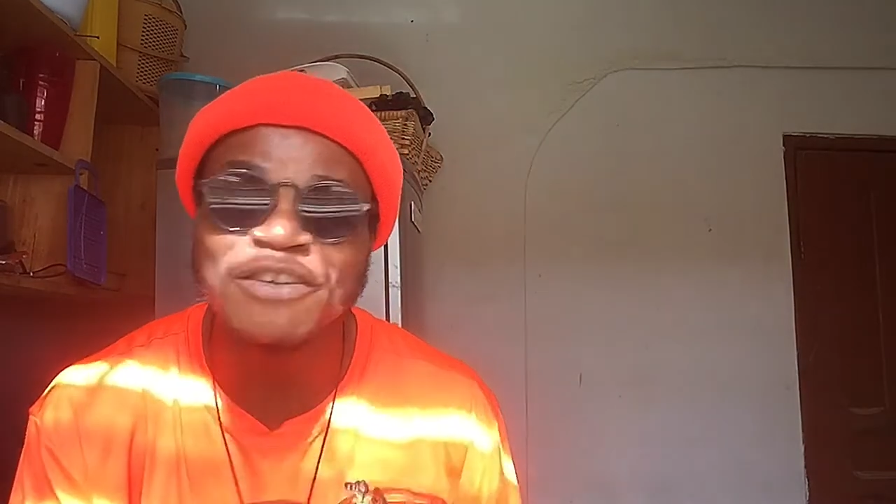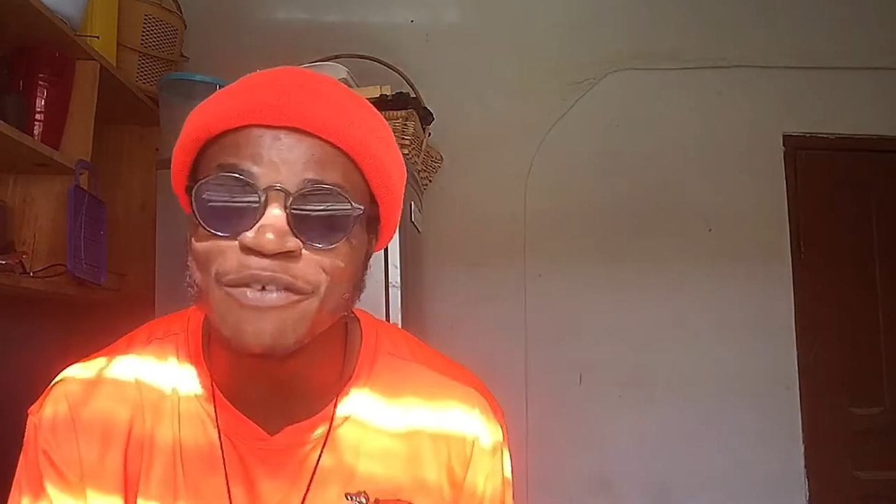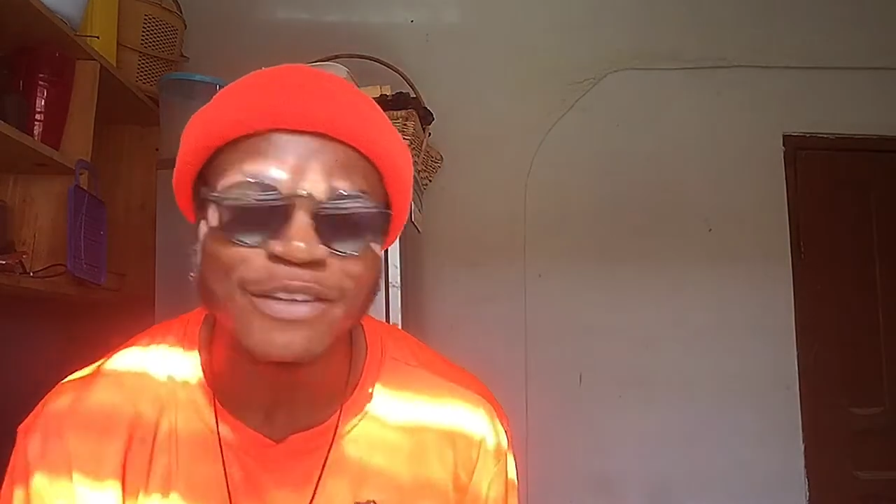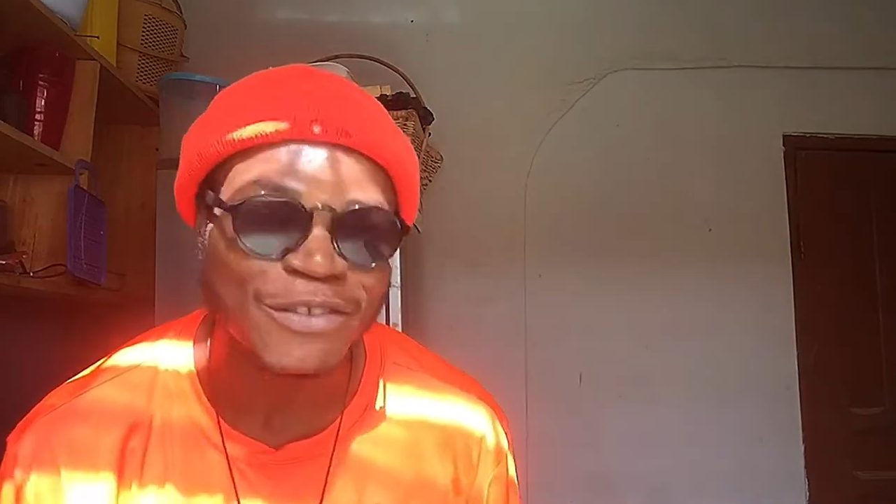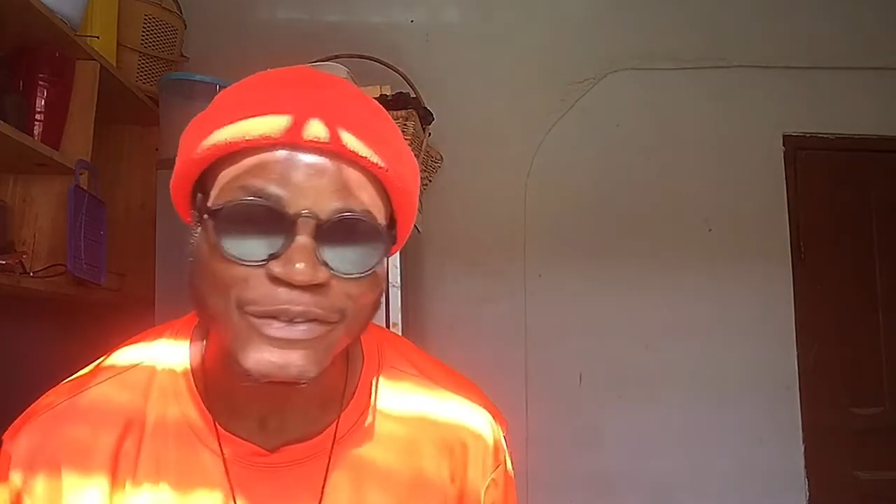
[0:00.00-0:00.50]
you
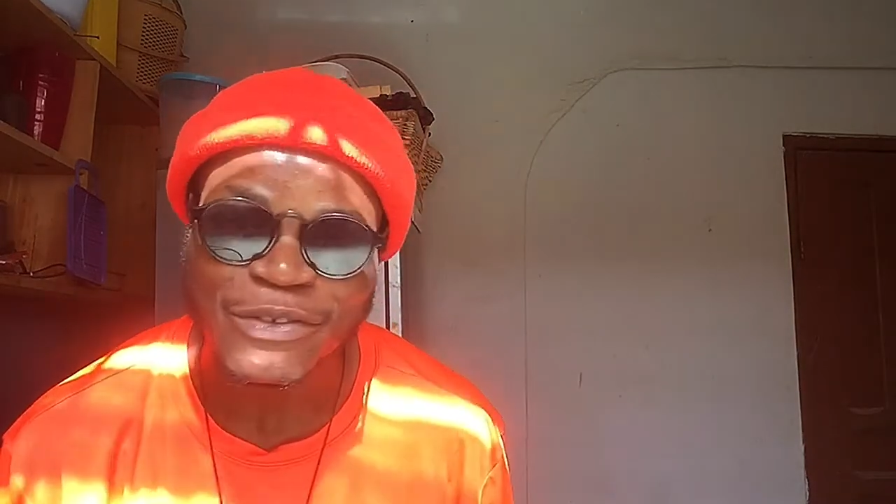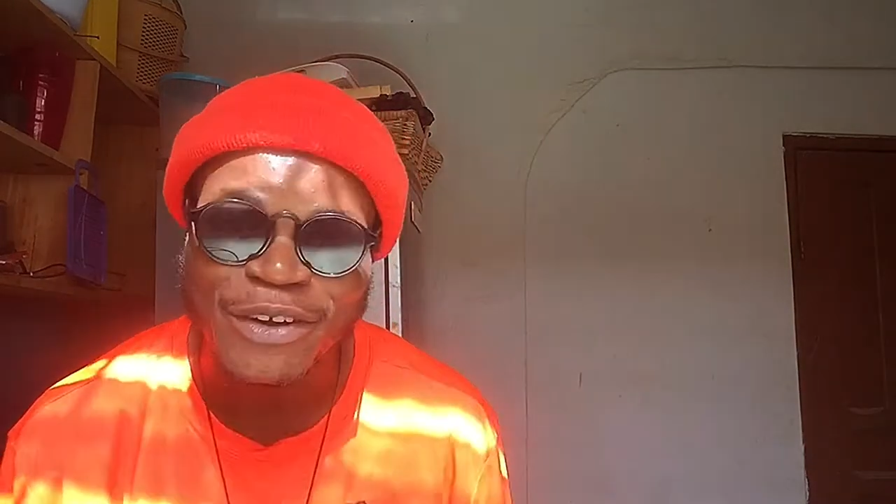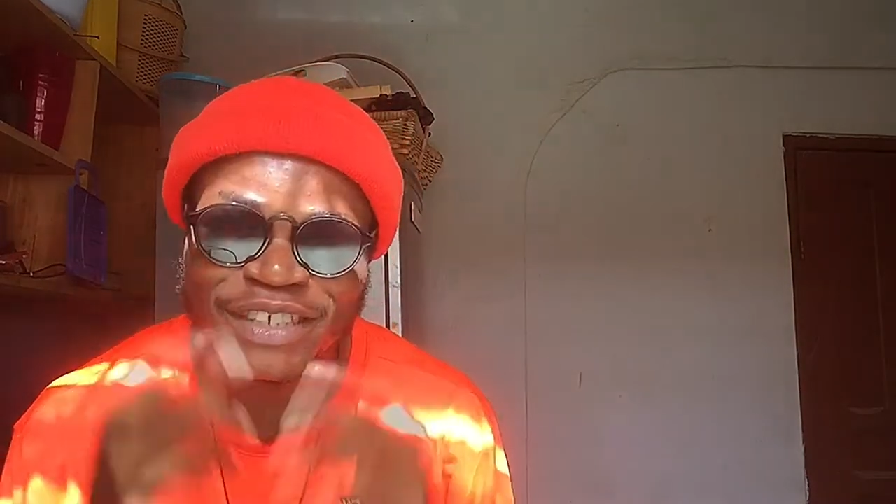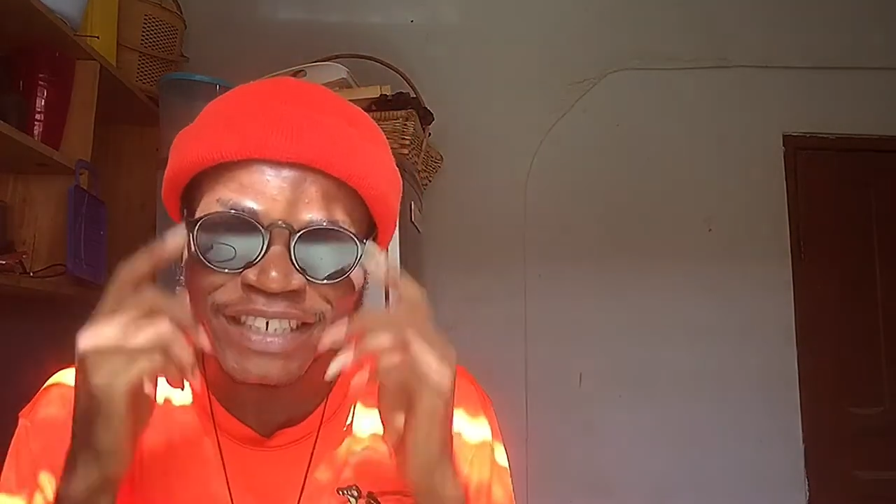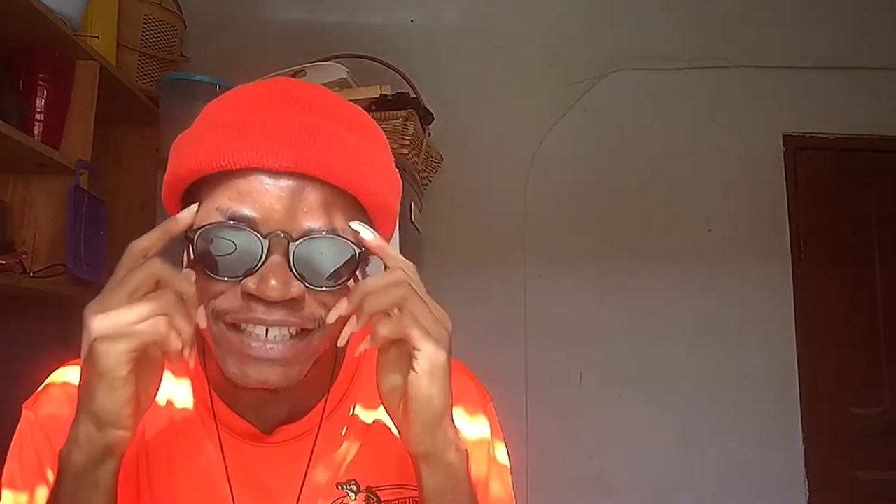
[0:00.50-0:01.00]
want to
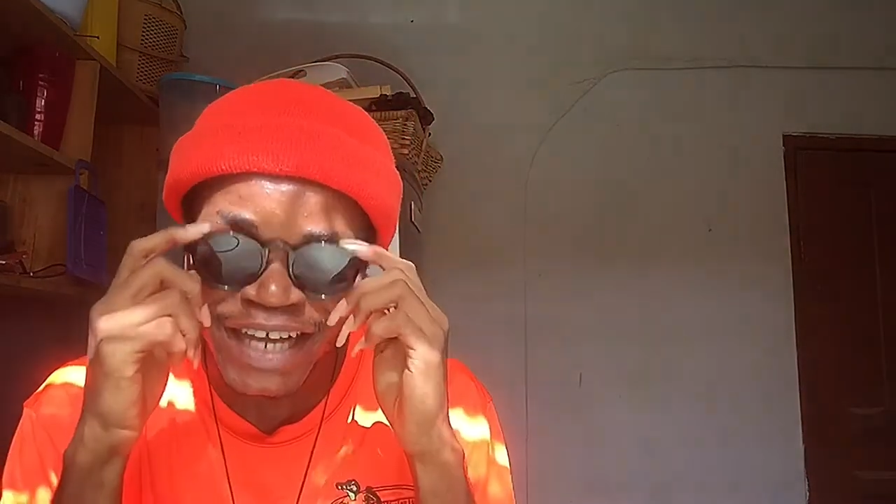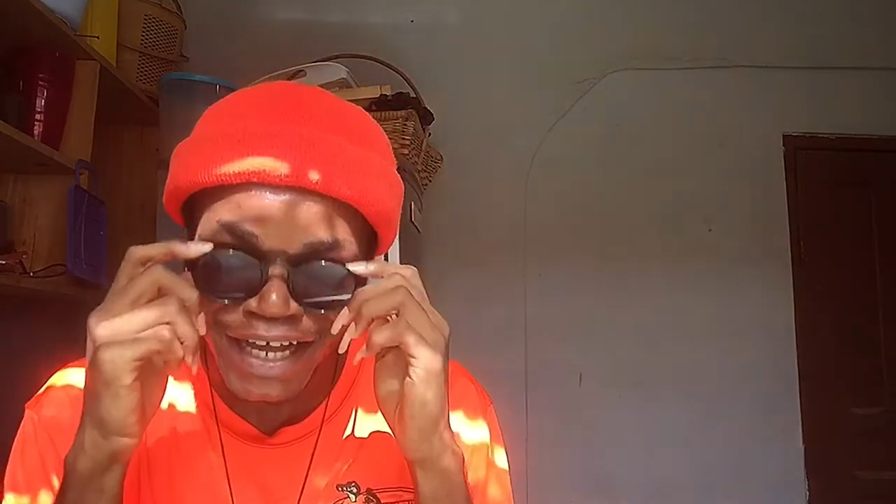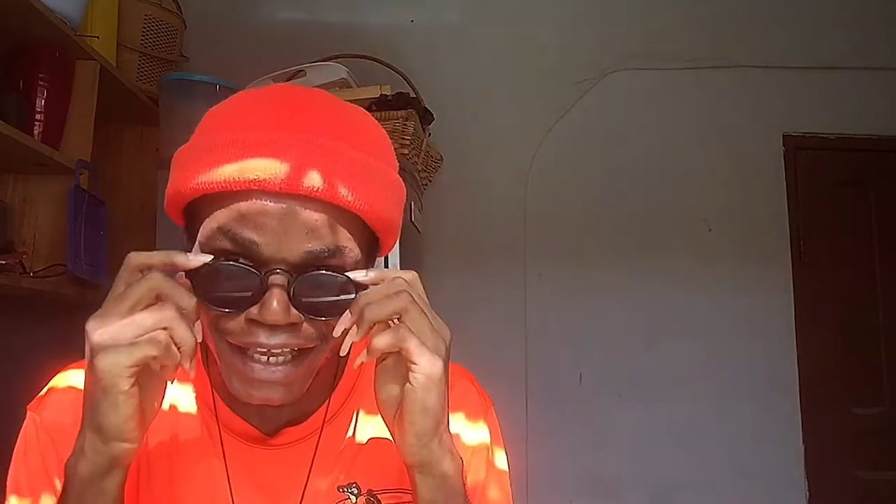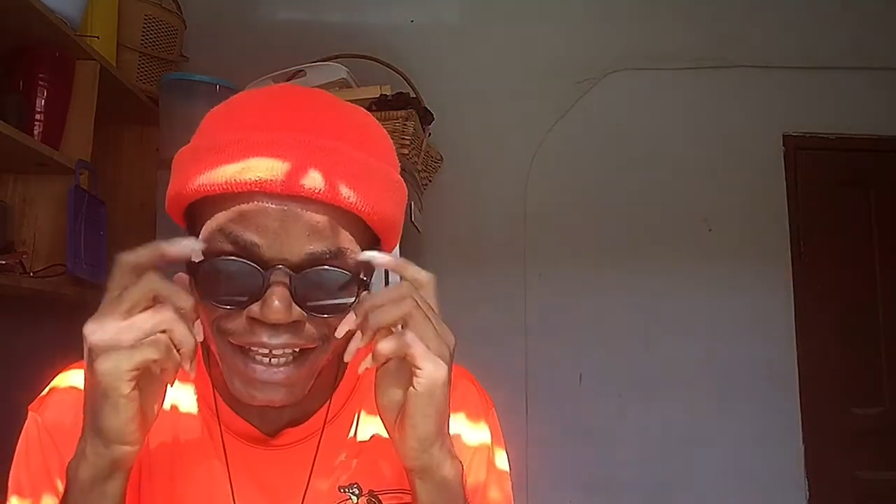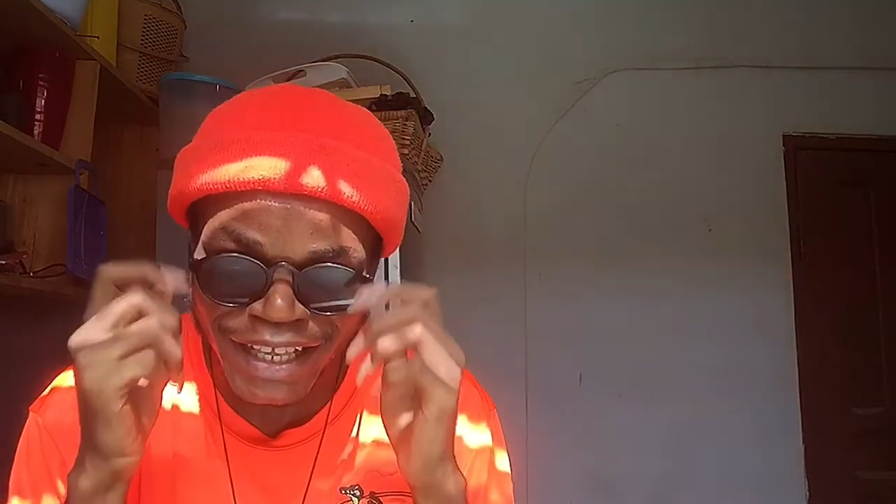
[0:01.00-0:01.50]
watch,
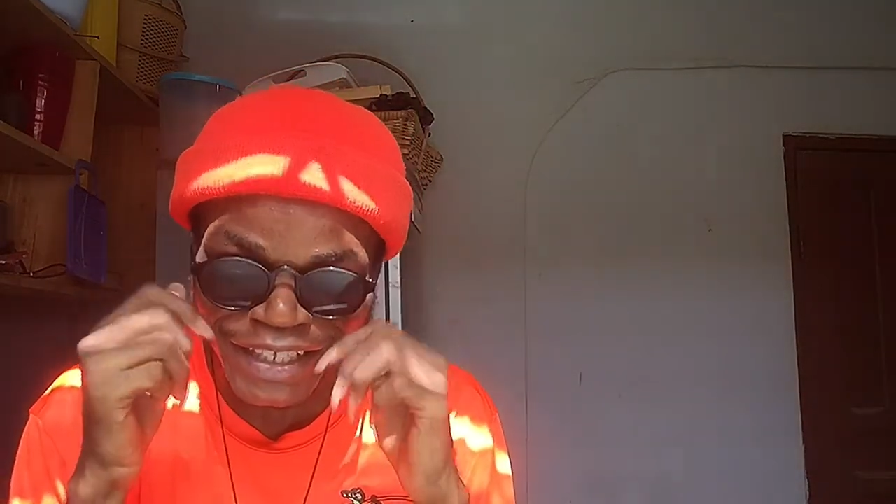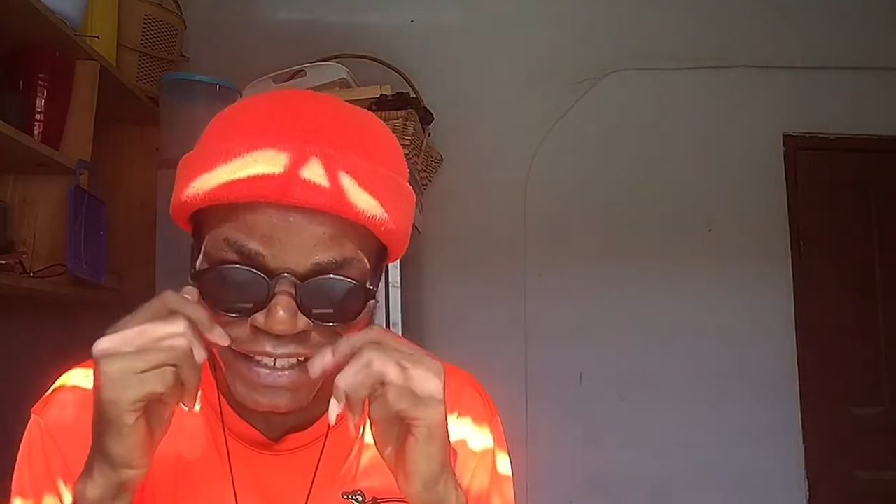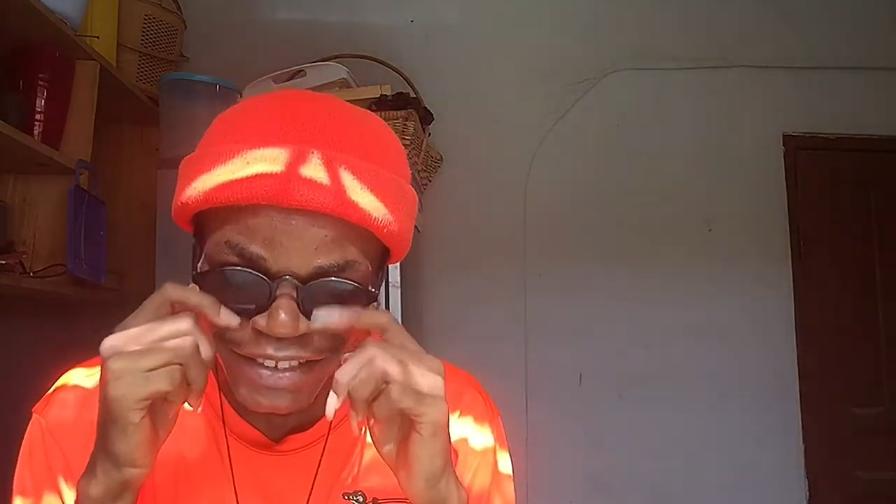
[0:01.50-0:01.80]
Charlie.